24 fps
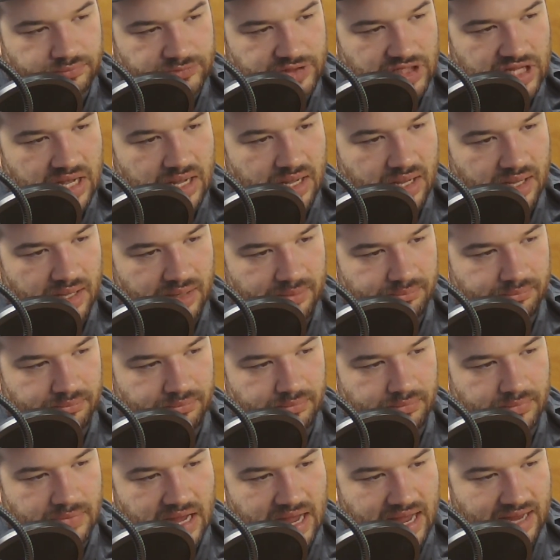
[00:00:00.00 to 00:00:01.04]
I
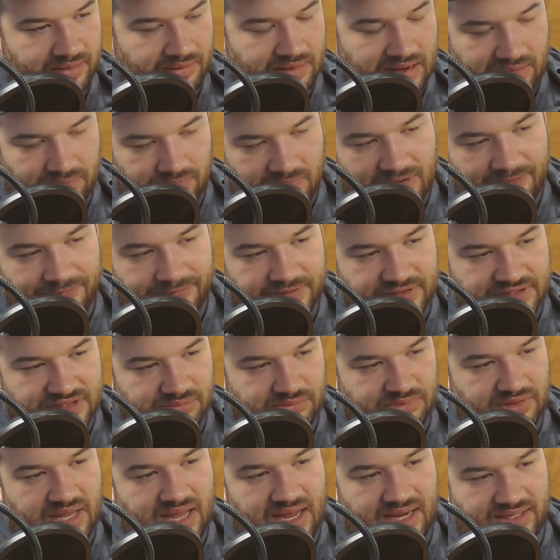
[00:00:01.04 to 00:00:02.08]
reference him
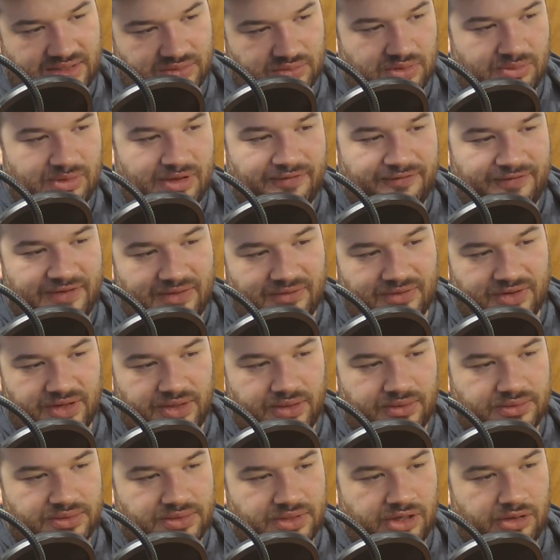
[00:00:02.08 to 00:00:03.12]
a lot. He's one of my favorite
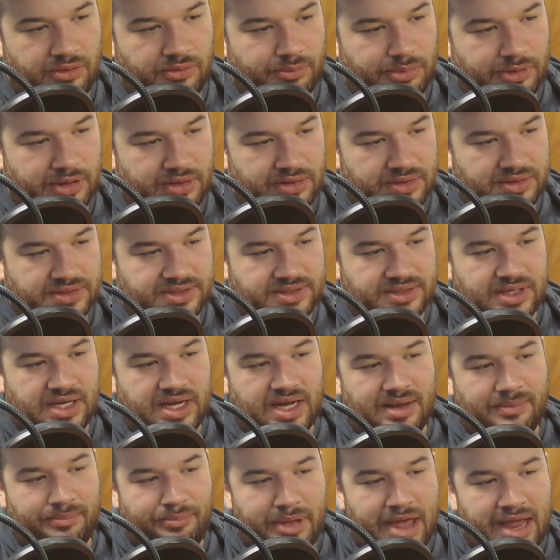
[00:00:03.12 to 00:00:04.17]
YouTubers.